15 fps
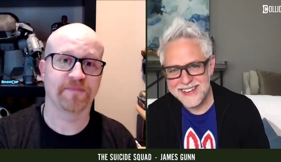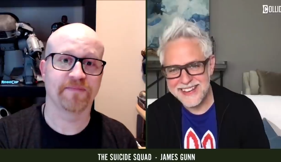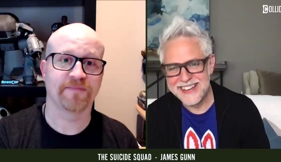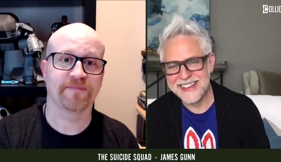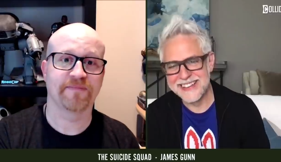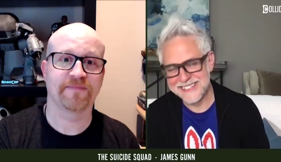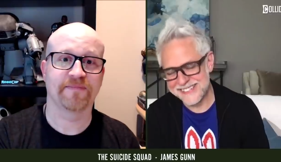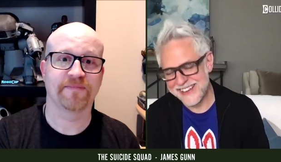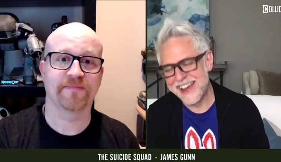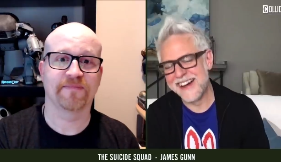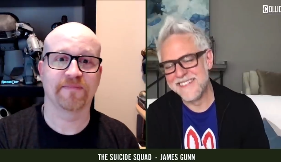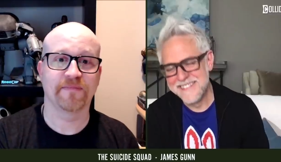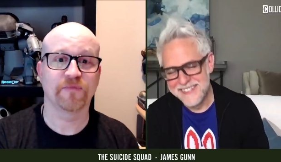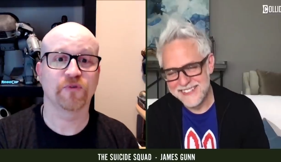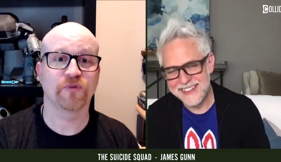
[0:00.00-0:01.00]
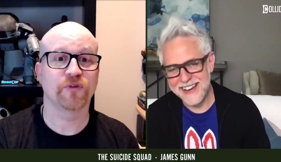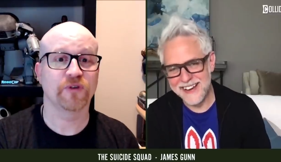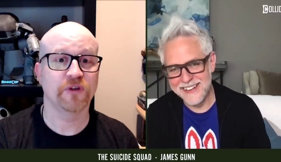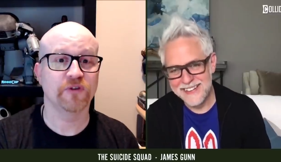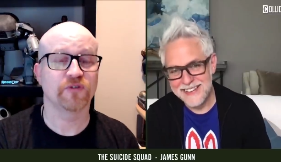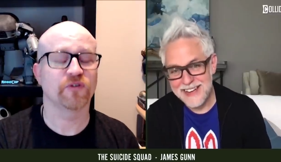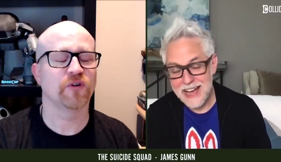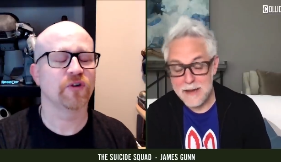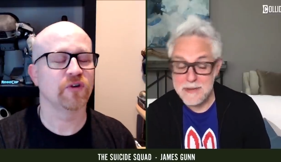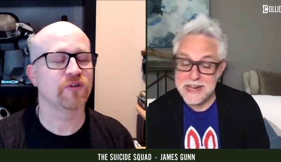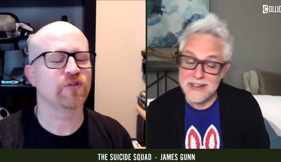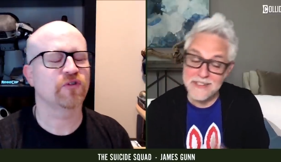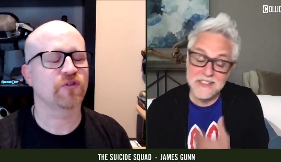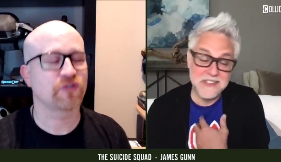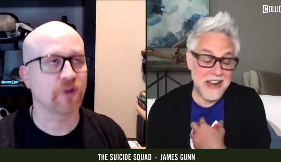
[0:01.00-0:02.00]
Speaker 1: He is, yeah, yeah. He's I
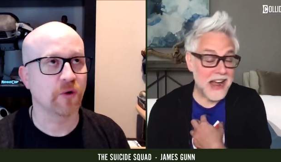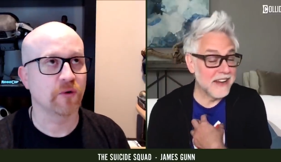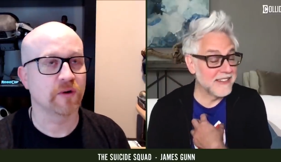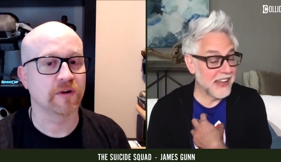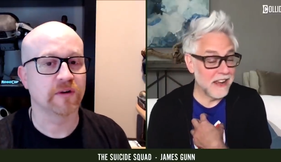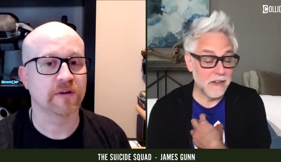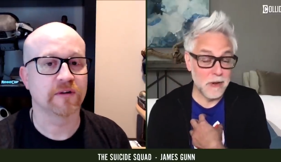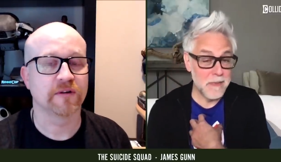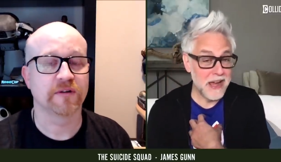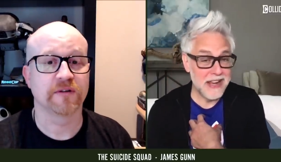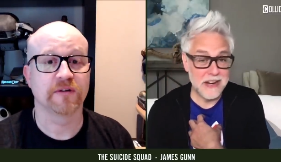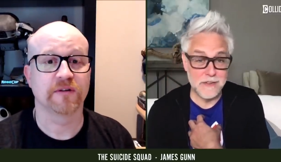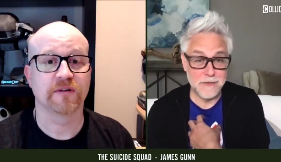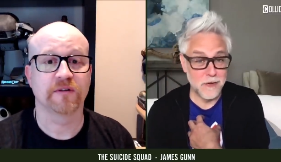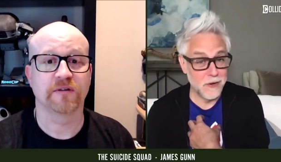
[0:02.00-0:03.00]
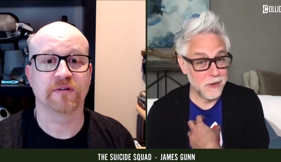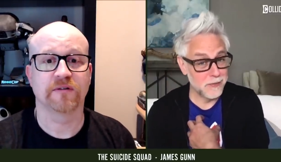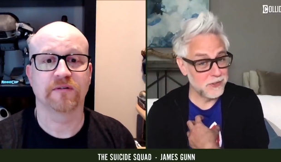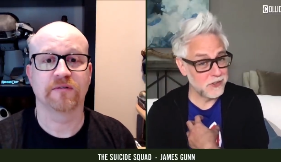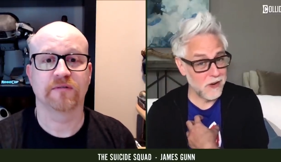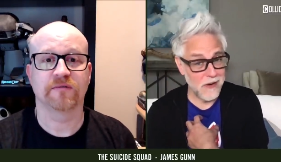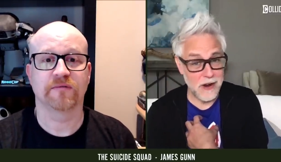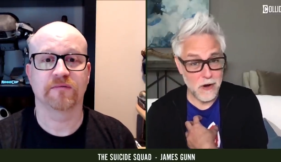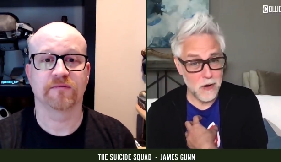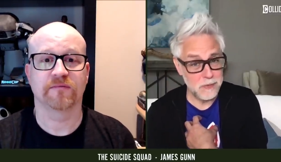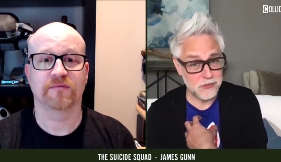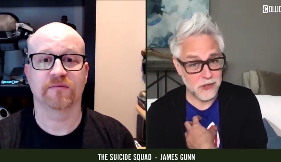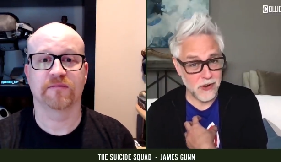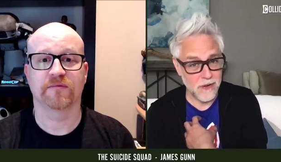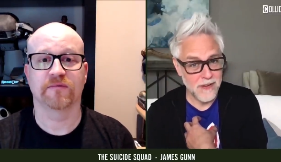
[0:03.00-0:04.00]
mean, listen, so- tailor made it for him, so I
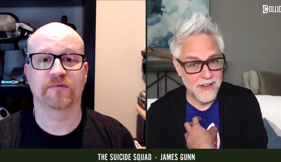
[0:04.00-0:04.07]
hope so.